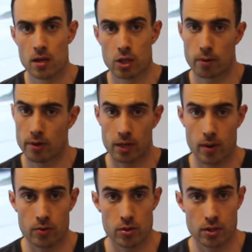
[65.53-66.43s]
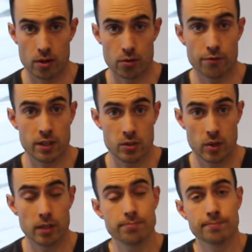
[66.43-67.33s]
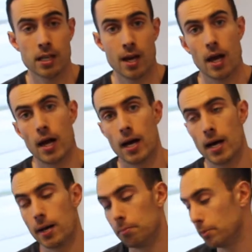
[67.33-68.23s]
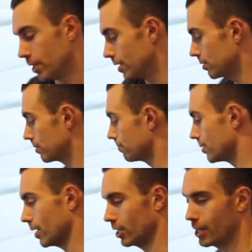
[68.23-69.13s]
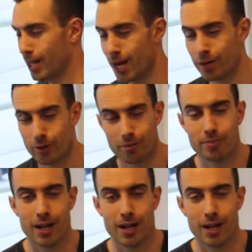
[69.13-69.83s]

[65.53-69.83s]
You probably get away with using it on your feet as well. Um, but it is technically hand cream.